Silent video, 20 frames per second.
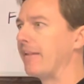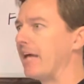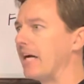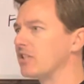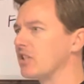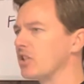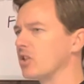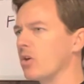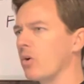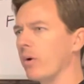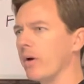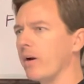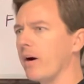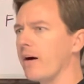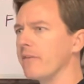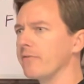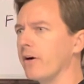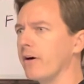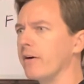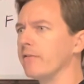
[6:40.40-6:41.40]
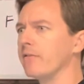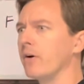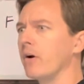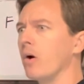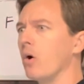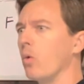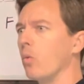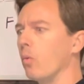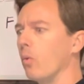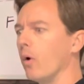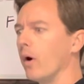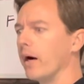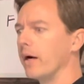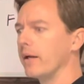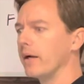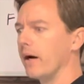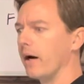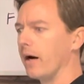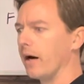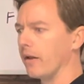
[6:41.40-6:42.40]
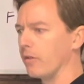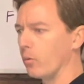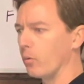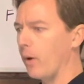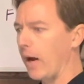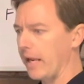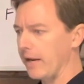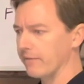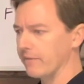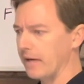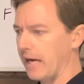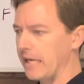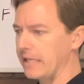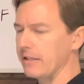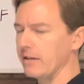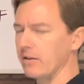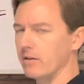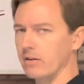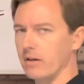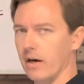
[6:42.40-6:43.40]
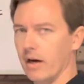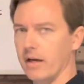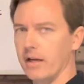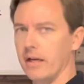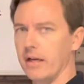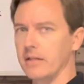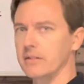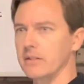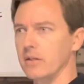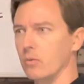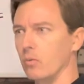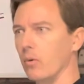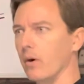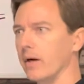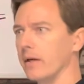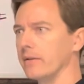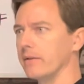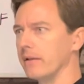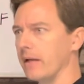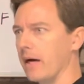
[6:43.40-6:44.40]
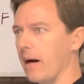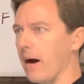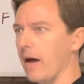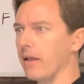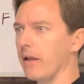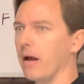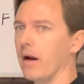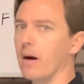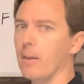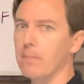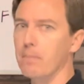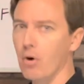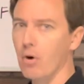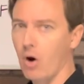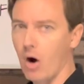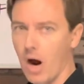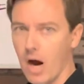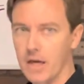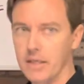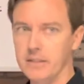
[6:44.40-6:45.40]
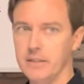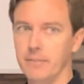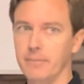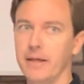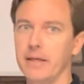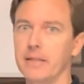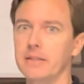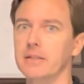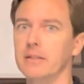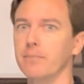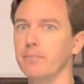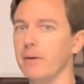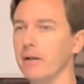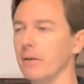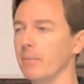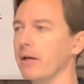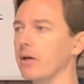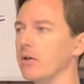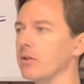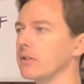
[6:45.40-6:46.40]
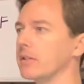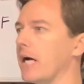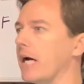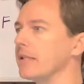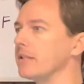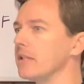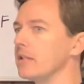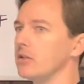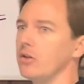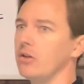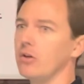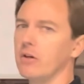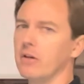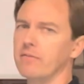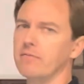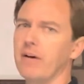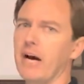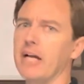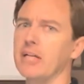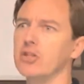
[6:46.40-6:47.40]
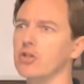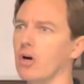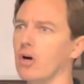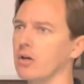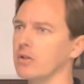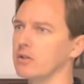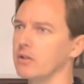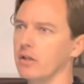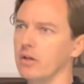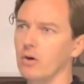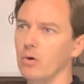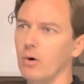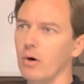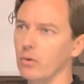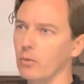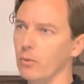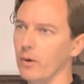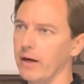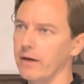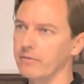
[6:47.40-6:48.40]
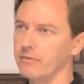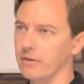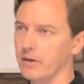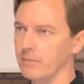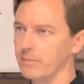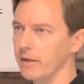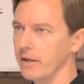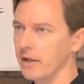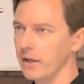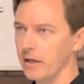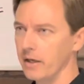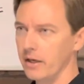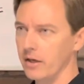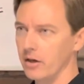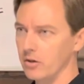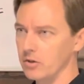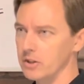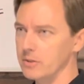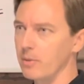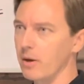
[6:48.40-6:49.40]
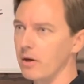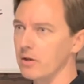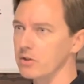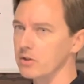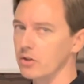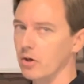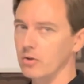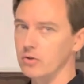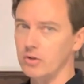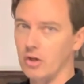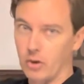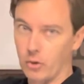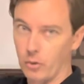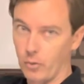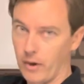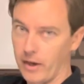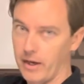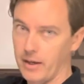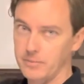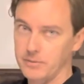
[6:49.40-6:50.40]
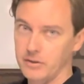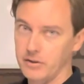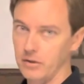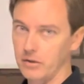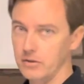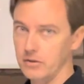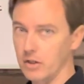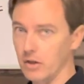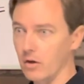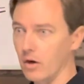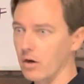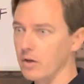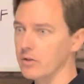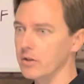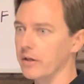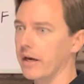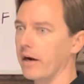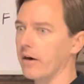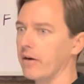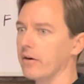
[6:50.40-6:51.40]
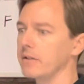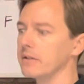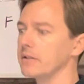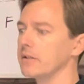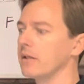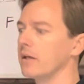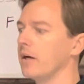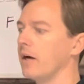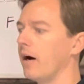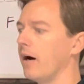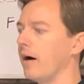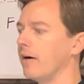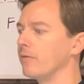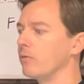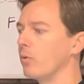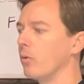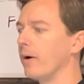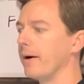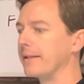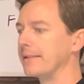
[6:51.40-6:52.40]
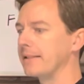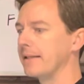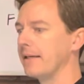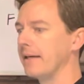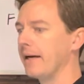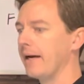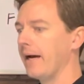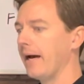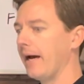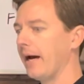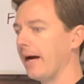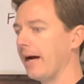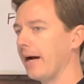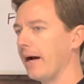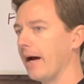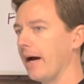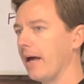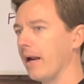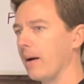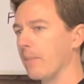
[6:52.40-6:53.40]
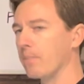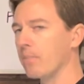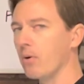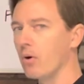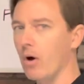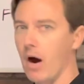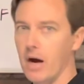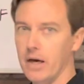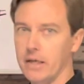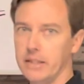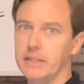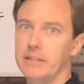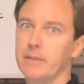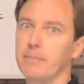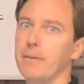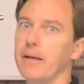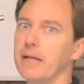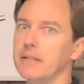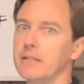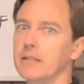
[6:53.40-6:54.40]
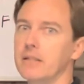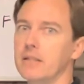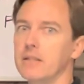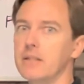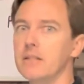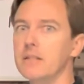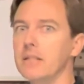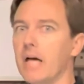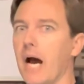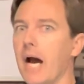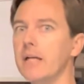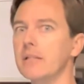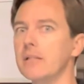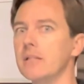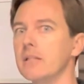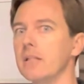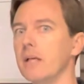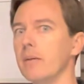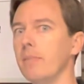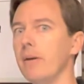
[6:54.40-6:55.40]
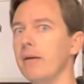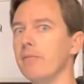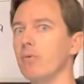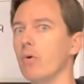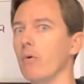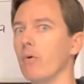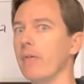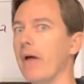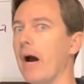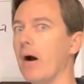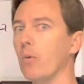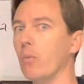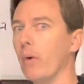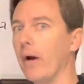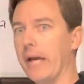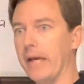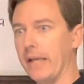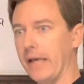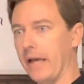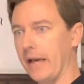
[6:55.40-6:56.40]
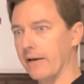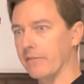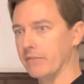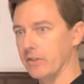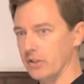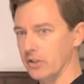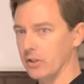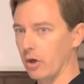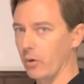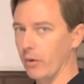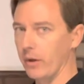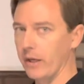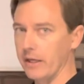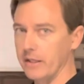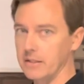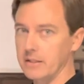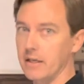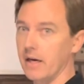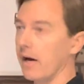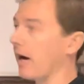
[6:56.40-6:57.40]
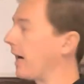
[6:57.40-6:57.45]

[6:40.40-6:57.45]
that's just going off of what the weight of an ideal cut is and what an approximate millimeter size is. And you can find charts that go all the way from small stones all the way up to larger carats of what an approximate size is going to be for that weight if the stone is cut